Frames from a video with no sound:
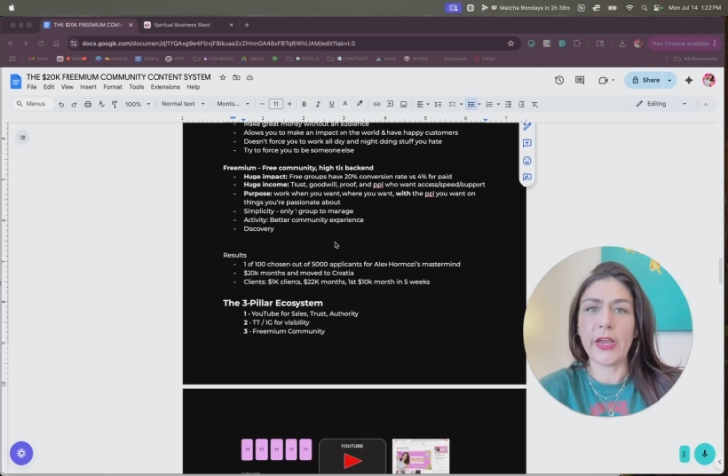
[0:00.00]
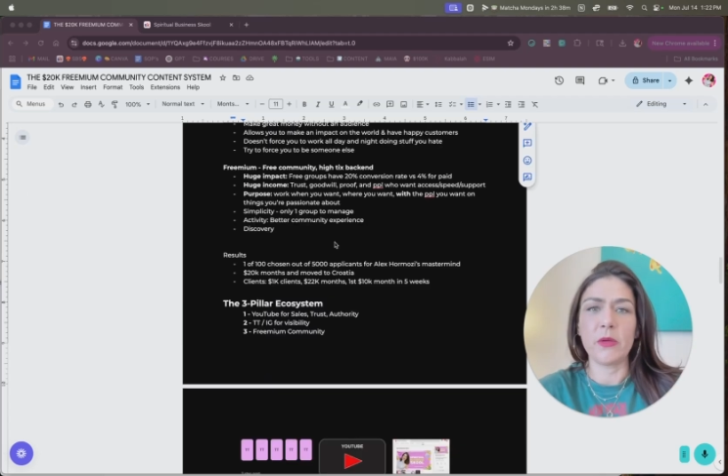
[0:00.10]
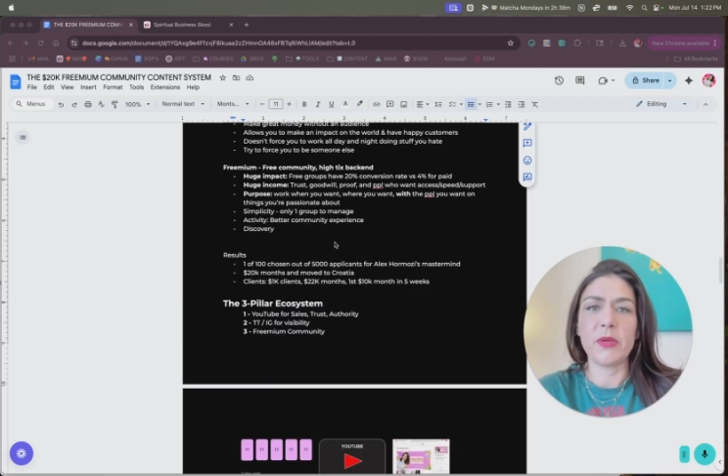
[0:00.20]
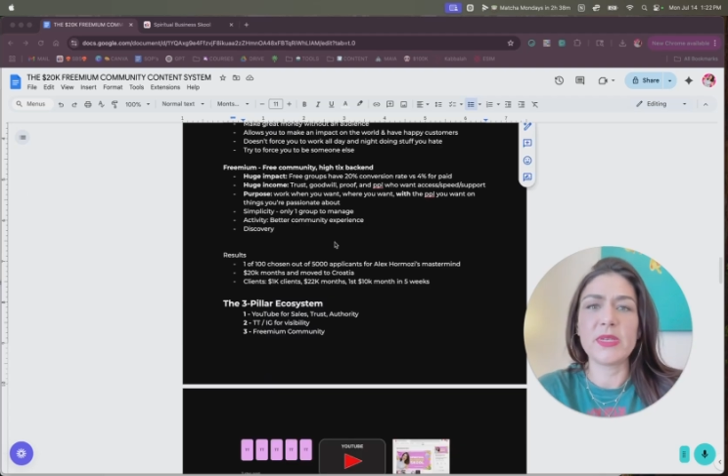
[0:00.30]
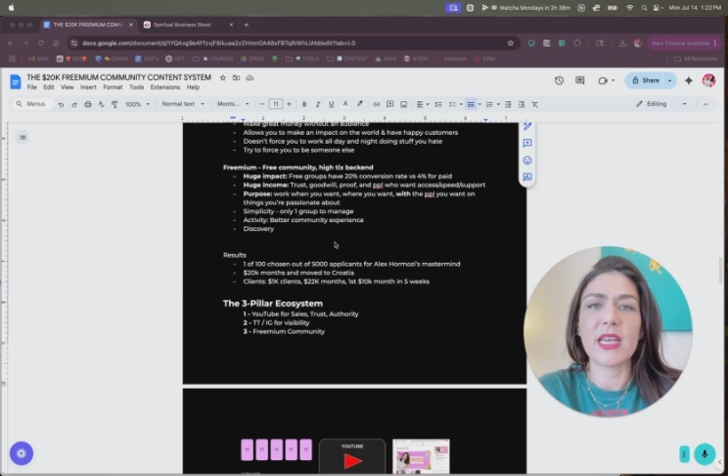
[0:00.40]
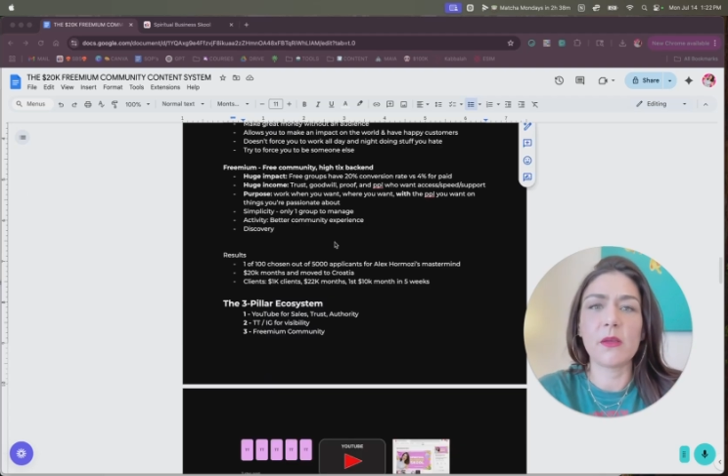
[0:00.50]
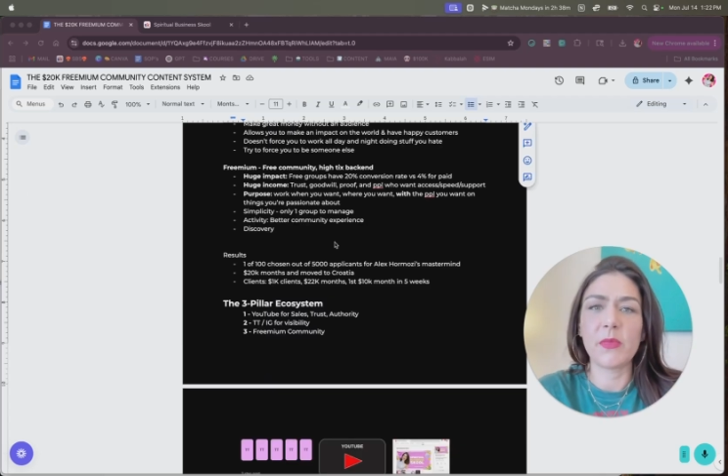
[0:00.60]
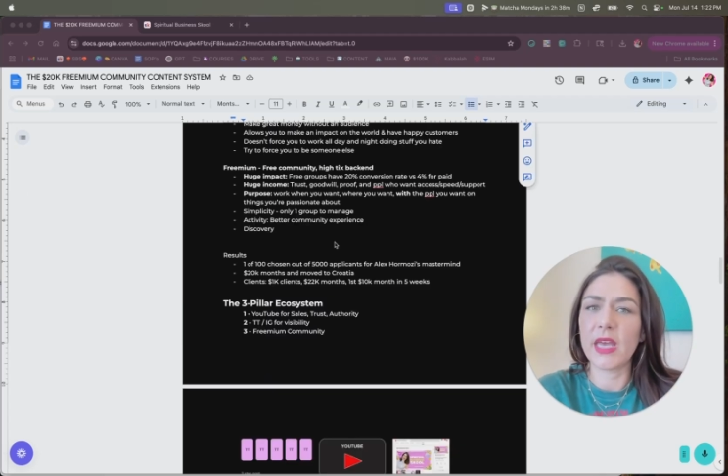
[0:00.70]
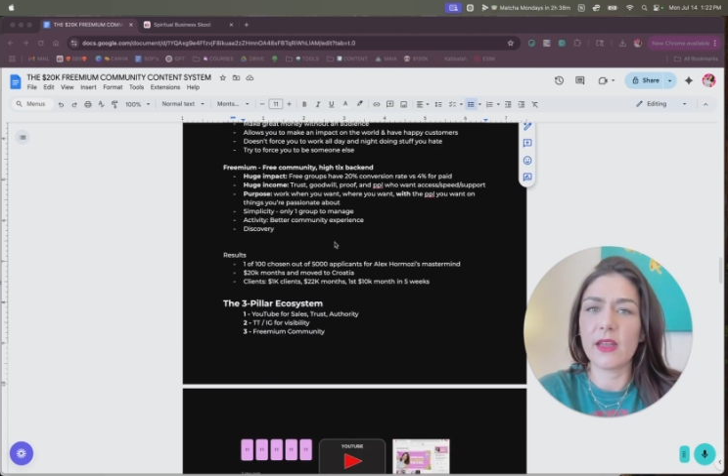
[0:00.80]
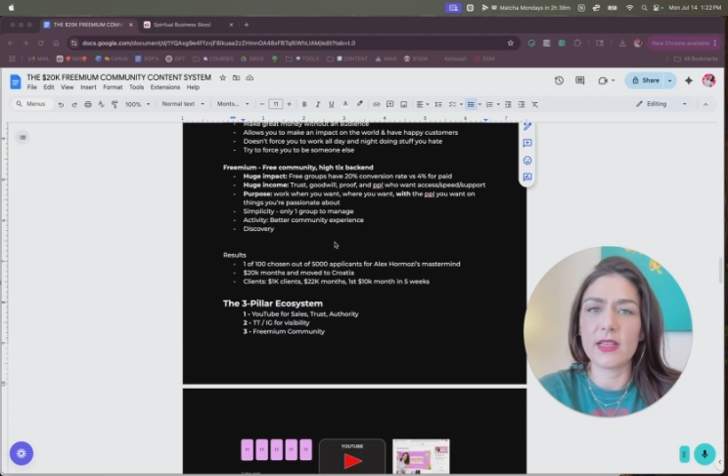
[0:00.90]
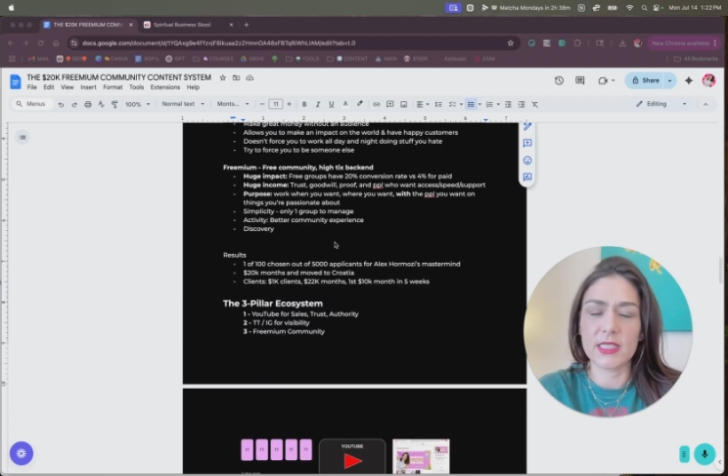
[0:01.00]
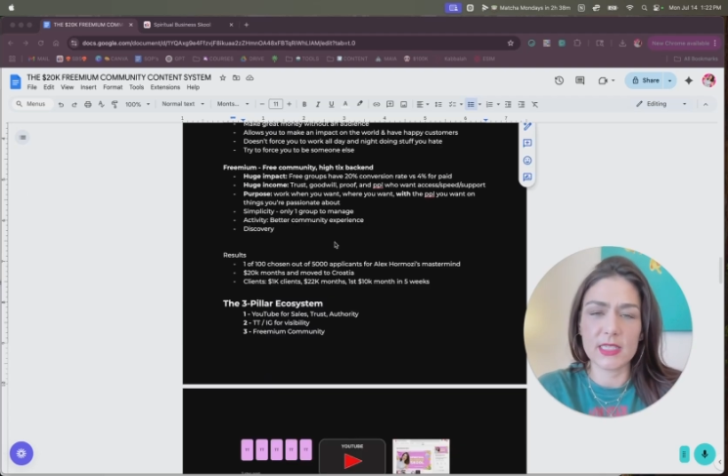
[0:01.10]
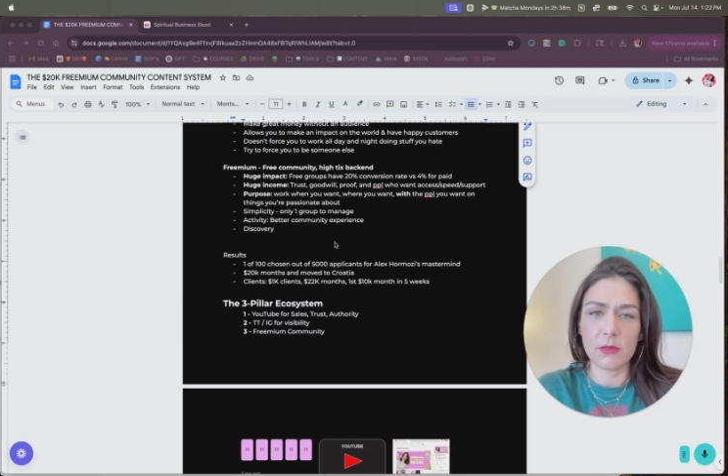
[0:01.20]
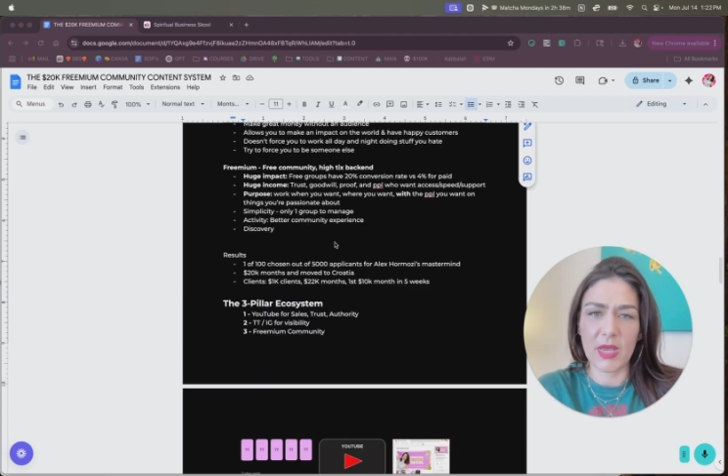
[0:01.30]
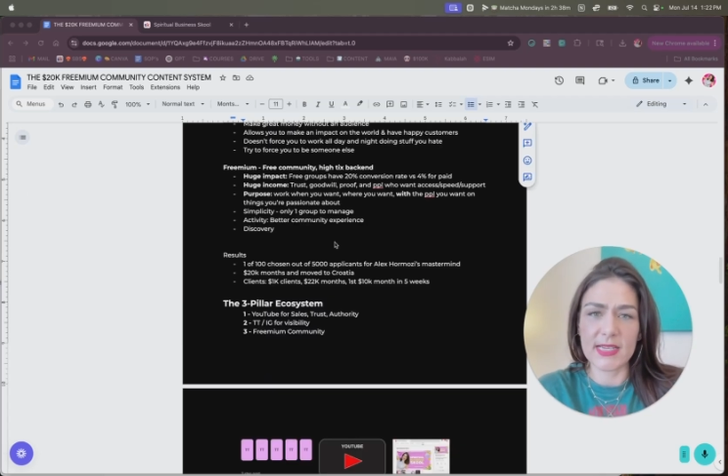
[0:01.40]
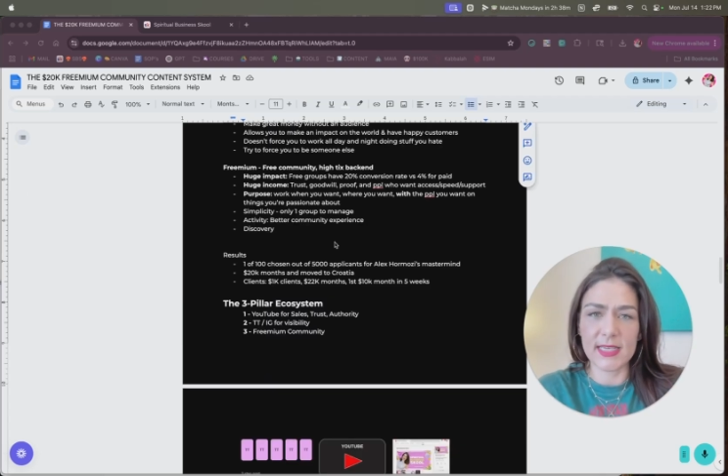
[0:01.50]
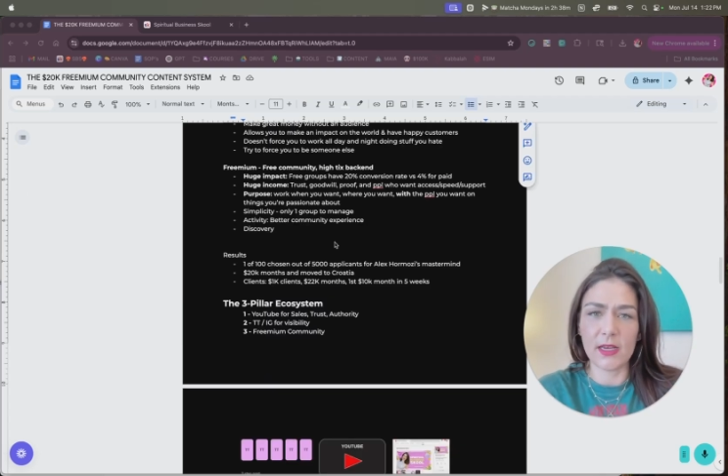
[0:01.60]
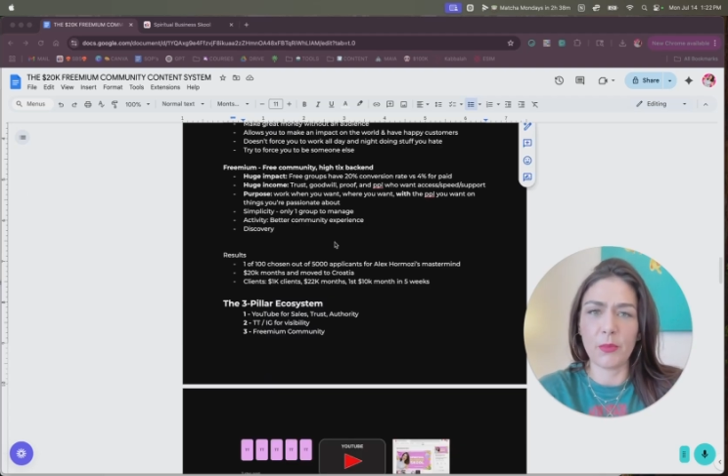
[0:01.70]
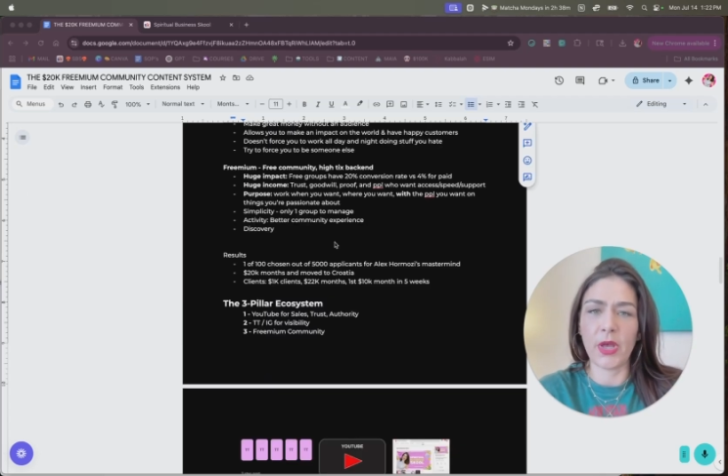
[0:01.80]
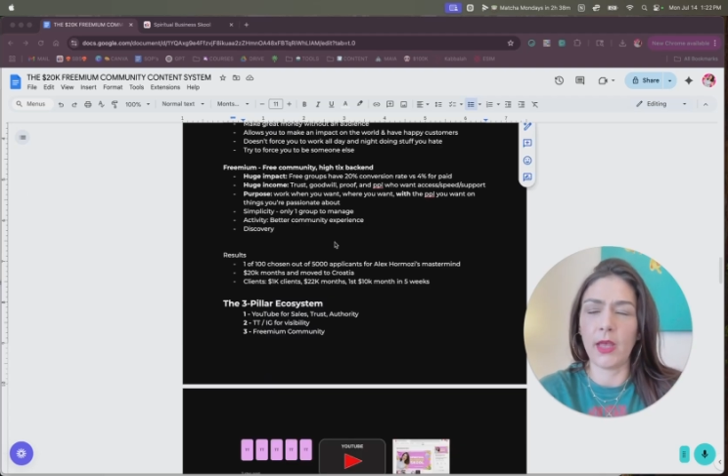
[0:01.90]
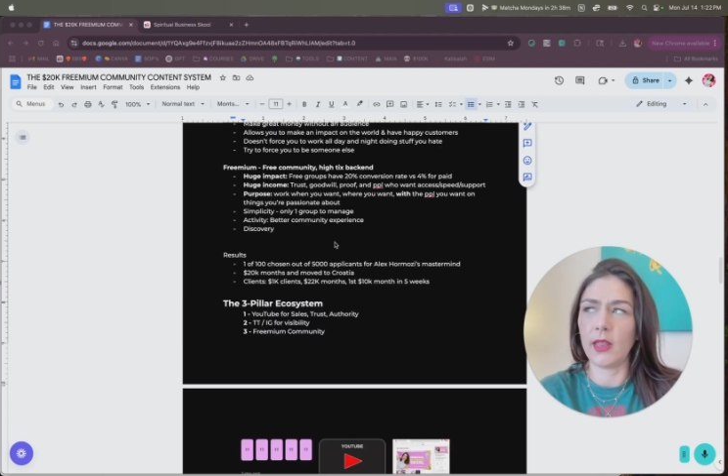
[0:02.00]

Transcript: Now you might be saying, Amanda, this is amazing,